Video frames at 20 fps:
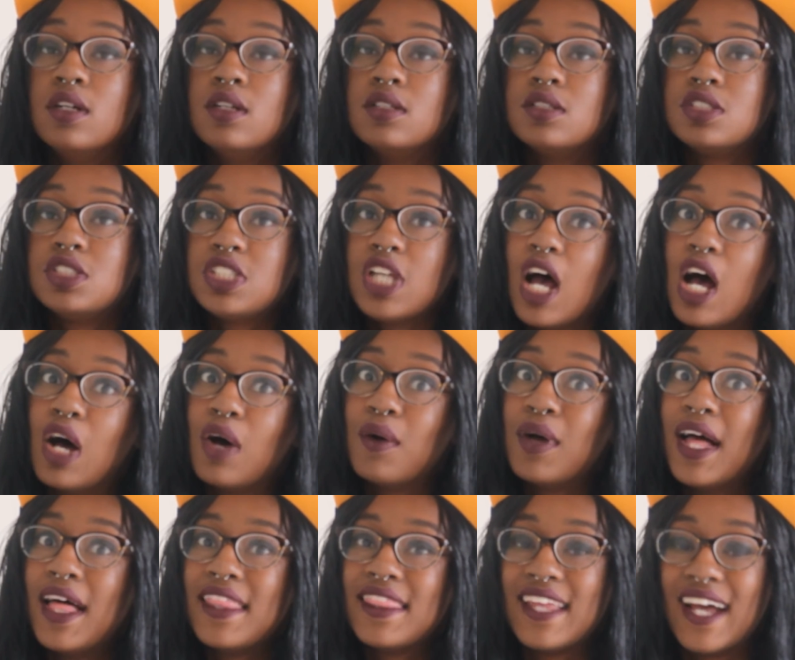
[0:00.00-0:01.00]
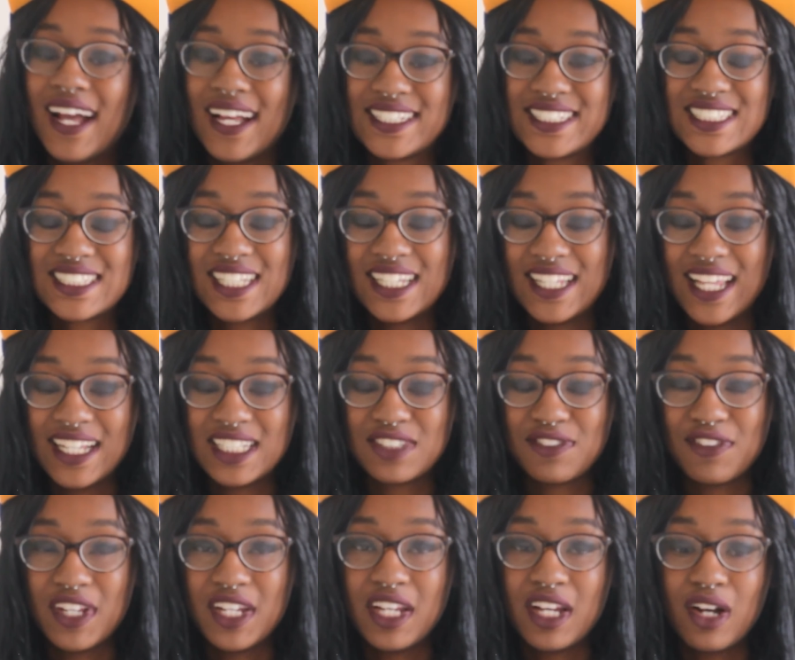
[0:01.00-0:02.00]
So that's today's
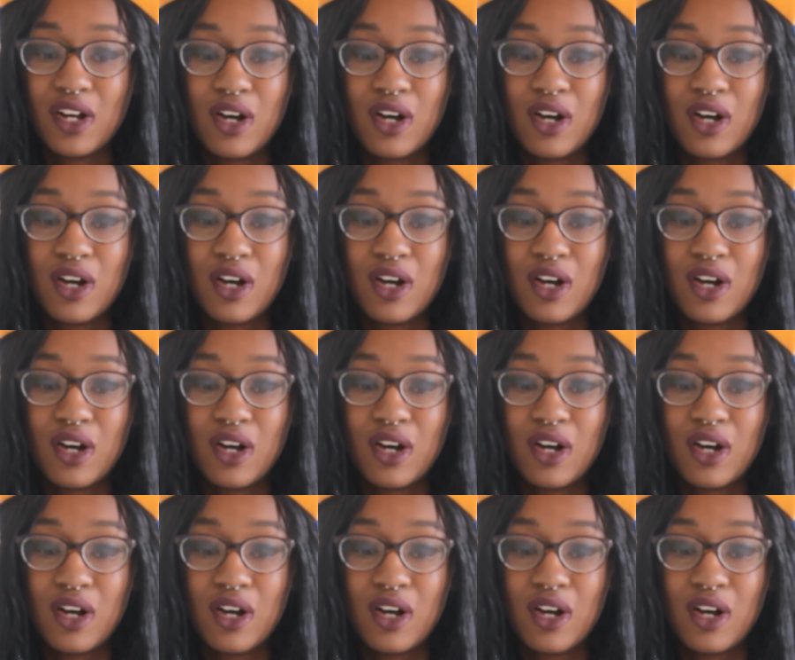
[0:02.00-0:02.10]
video.